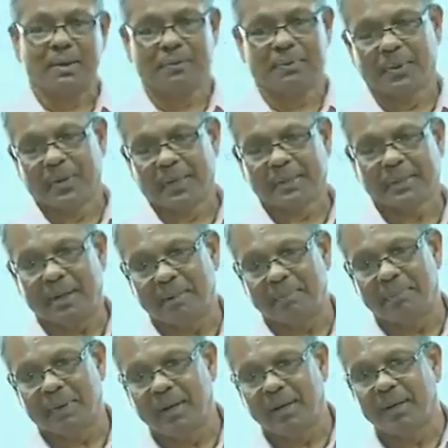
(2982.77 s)
For
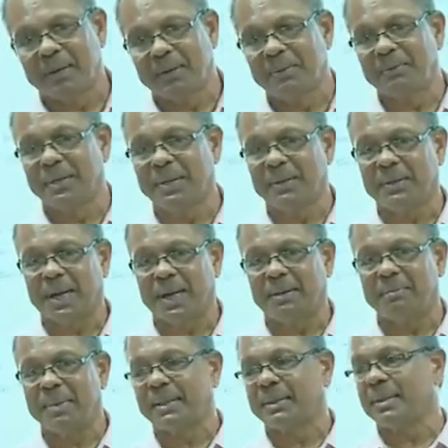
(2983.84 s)
example, we know
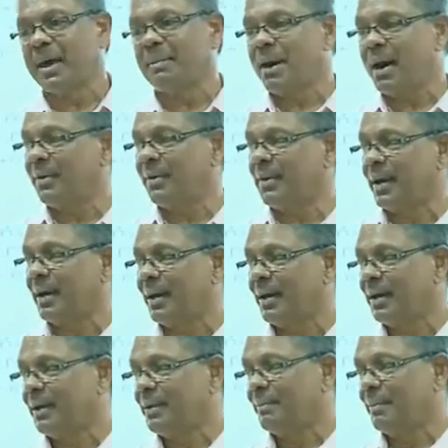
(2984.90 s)
that metta bhavana.
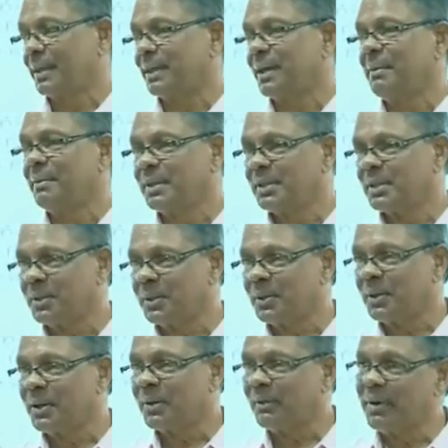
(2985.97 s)
Metta means,
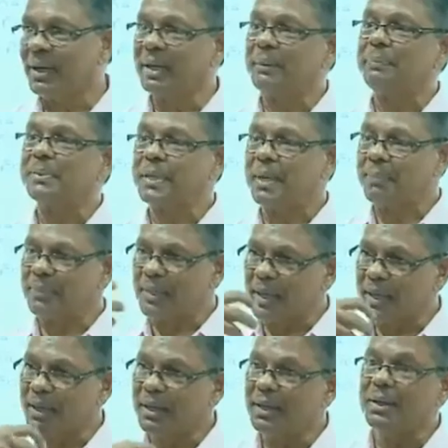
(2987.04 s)
develop
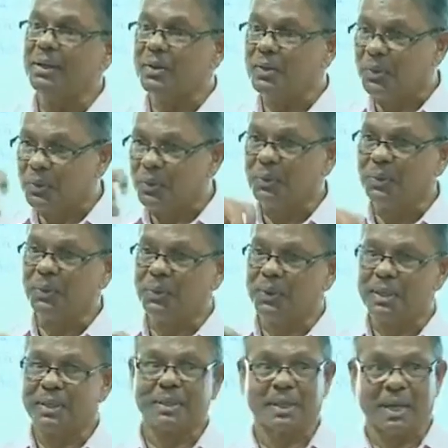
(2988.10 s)
something in you,
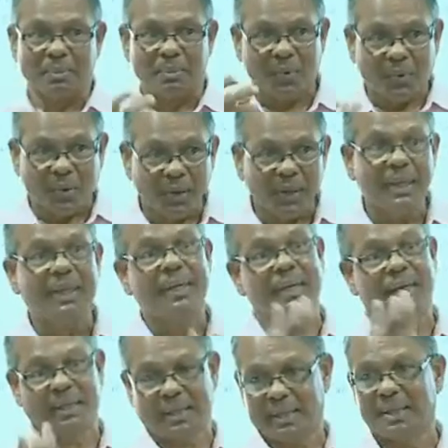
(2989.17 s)
some
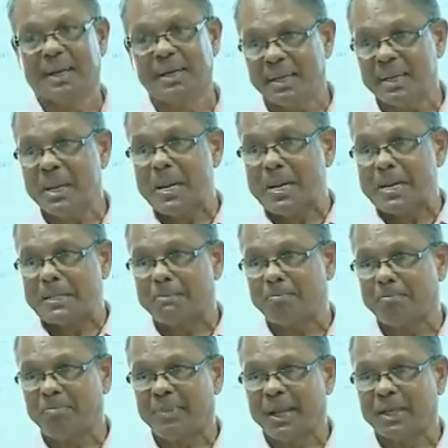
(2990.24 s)
quality, right?
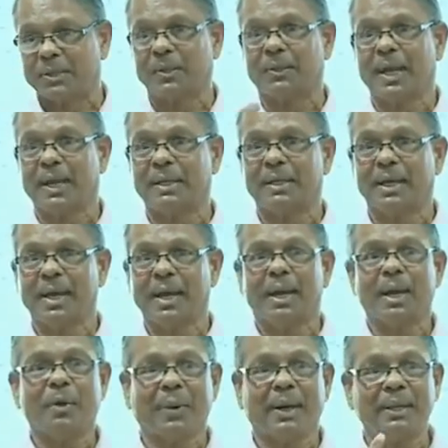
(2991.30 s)
So that is,
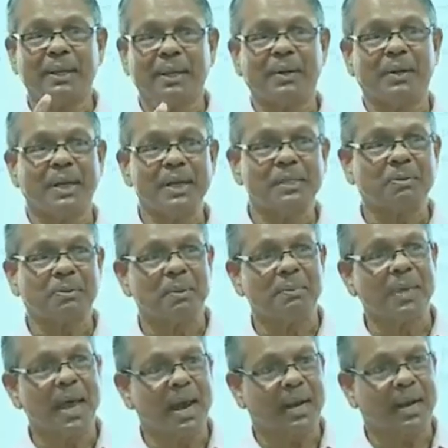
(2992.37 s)
now what is the knowledge
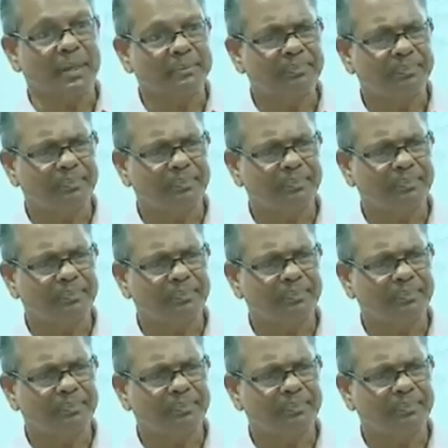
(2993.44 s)
from that?